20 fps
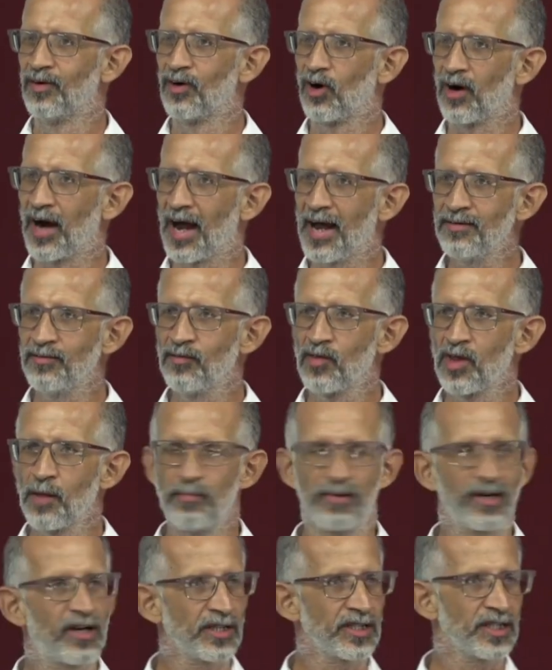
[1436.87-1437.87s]
Right?
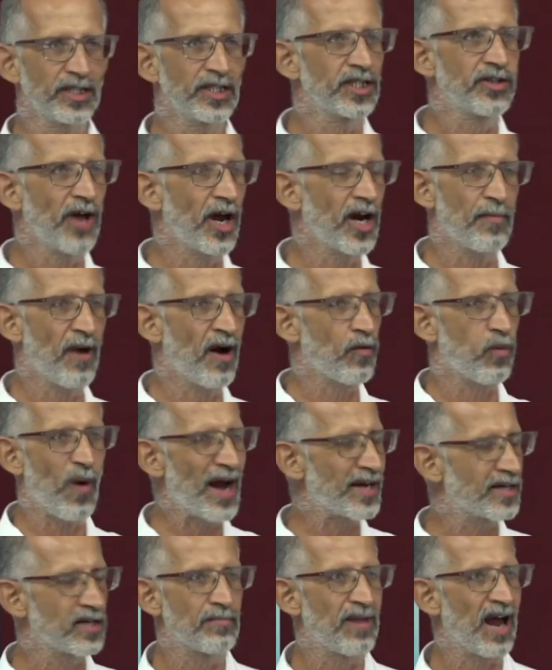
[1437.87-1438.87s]
Because this is not about
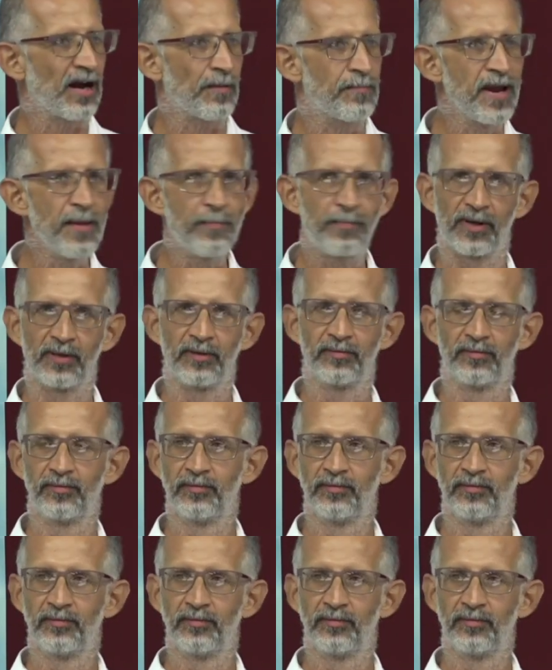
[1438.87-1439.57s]
white and black people.